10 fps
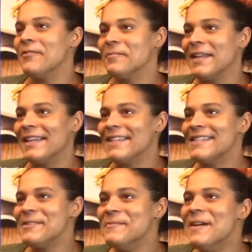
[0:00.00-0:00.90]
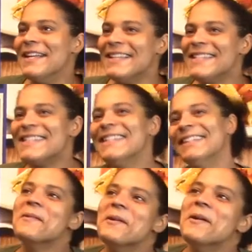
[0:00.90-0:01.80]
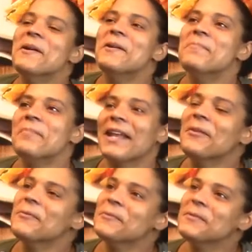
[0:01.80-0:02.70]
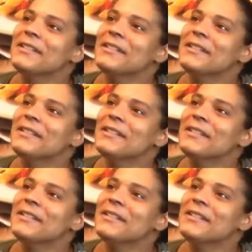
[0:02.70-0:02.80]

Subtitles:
my kids so much. I don't